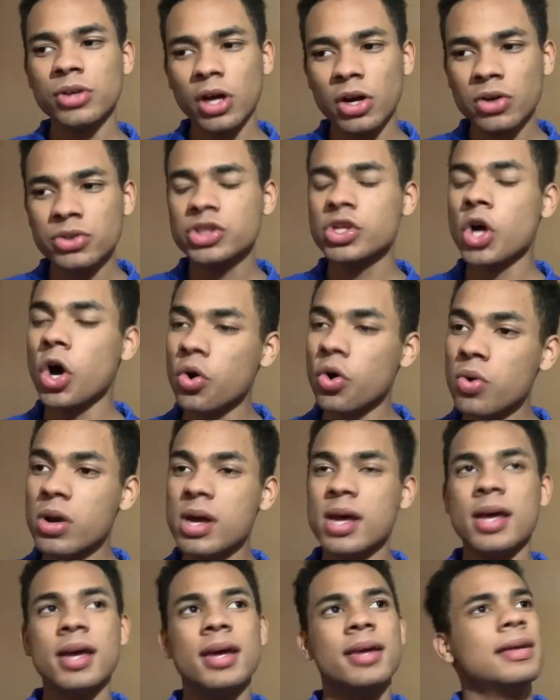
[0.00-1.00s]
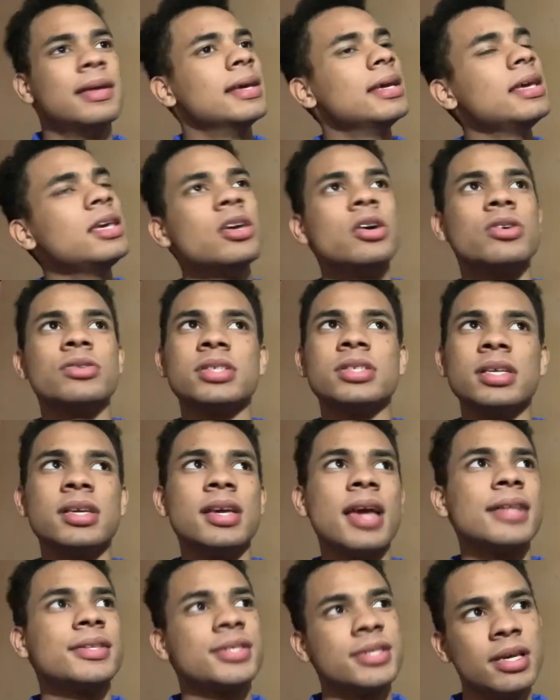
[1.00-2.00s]
so EOC,
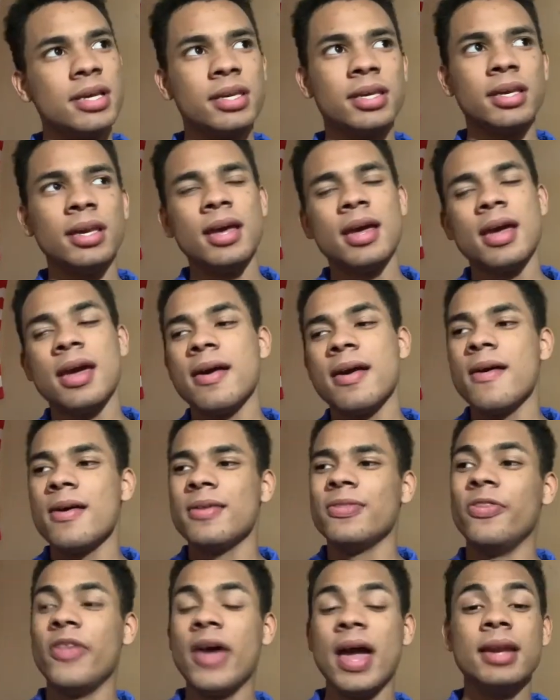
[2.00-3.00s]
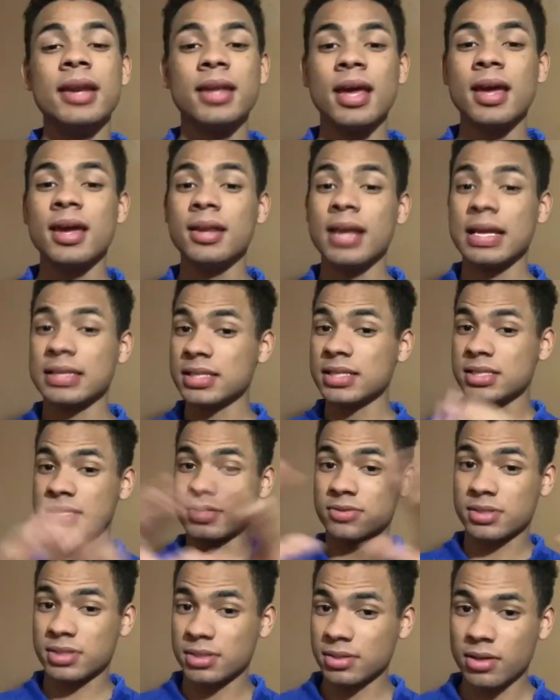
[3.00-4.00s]
I took it. That day that
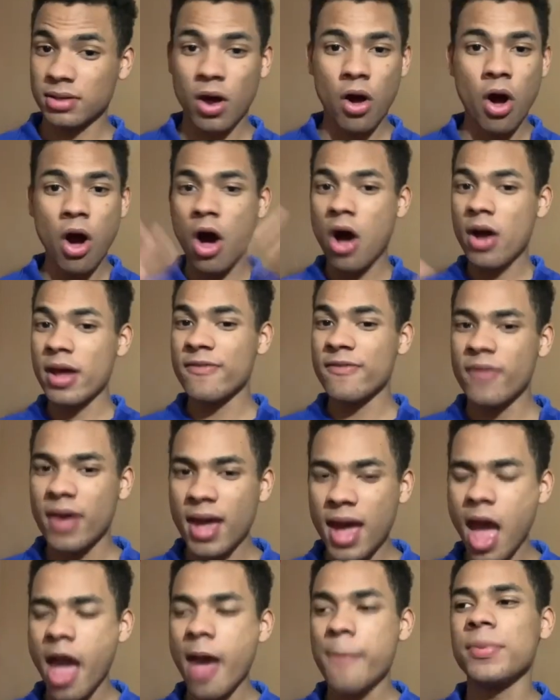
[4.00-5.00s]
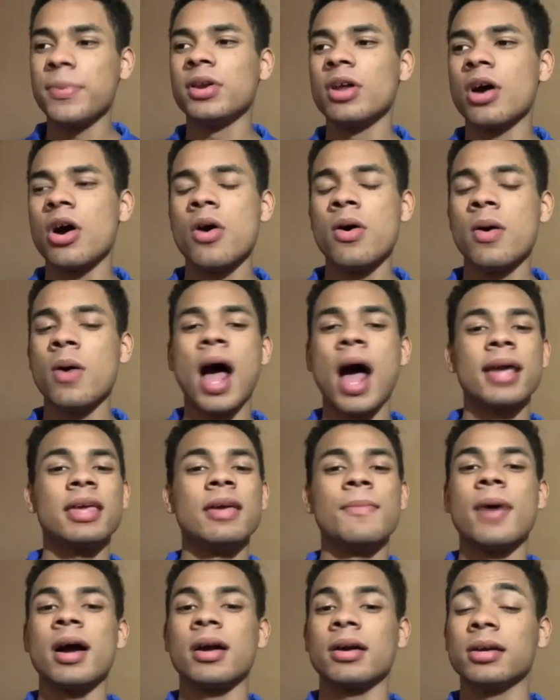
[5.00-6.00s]
this all event happened on, I
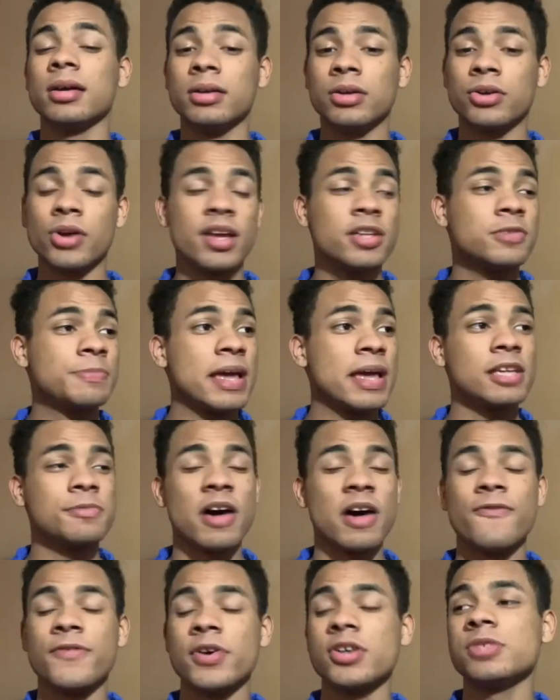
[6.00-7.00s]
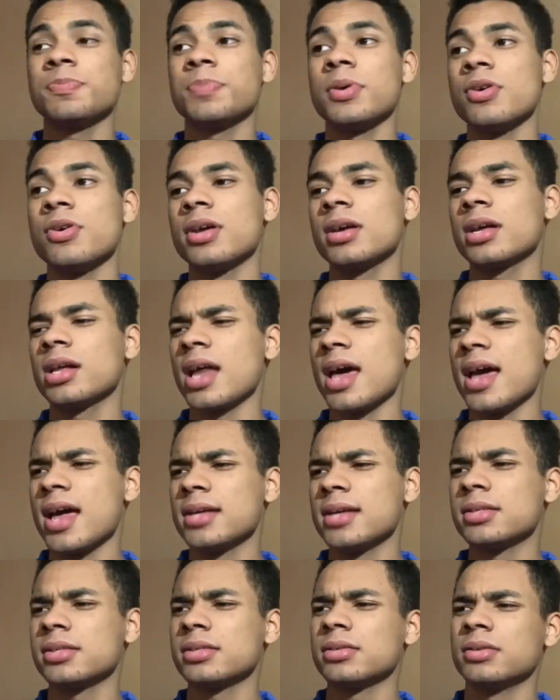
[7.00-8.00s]
get my grades back. It's my first period
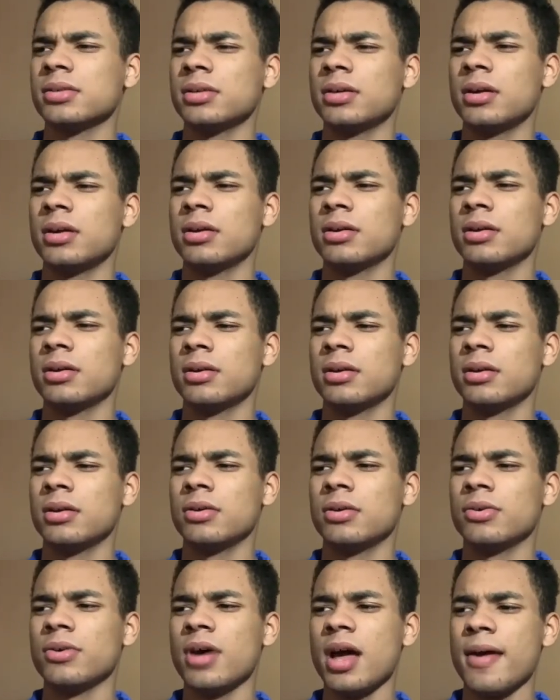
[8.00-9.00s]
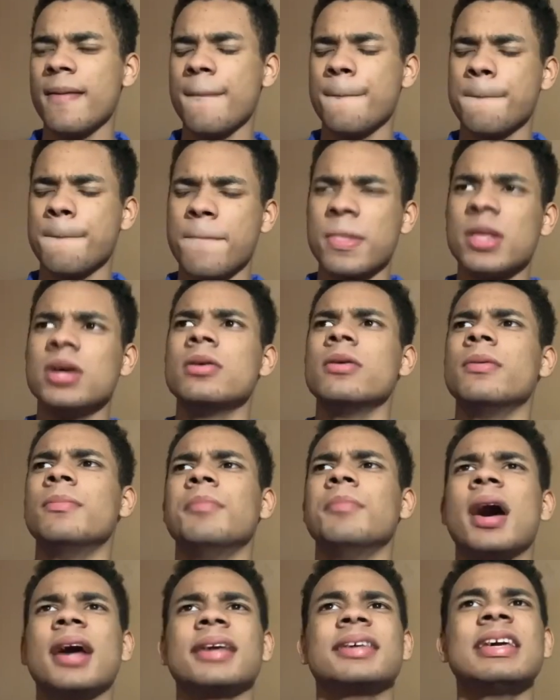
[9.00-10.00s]
class, right?
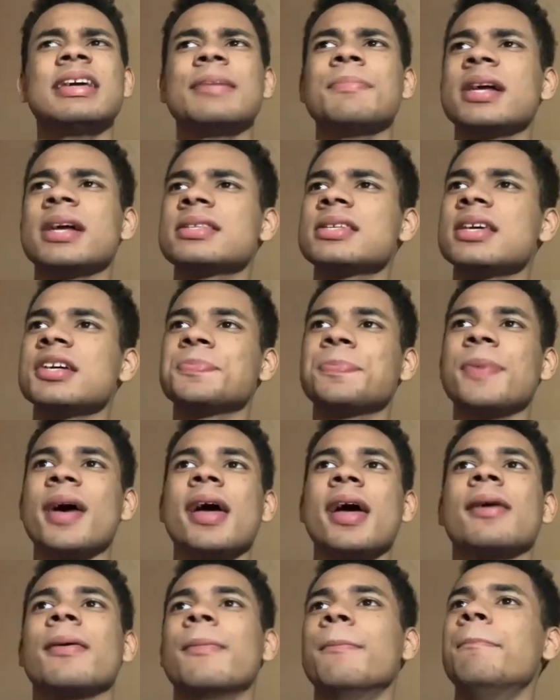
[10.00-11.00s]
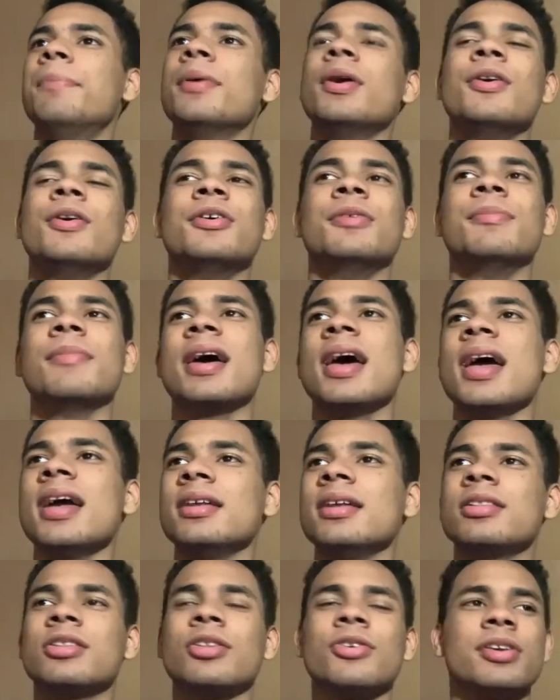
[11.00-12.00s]
I get my test back, boom,
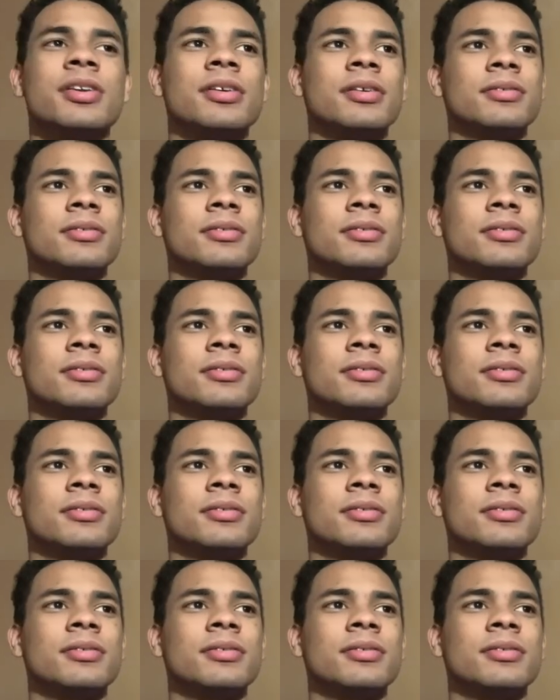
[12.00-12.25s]
83,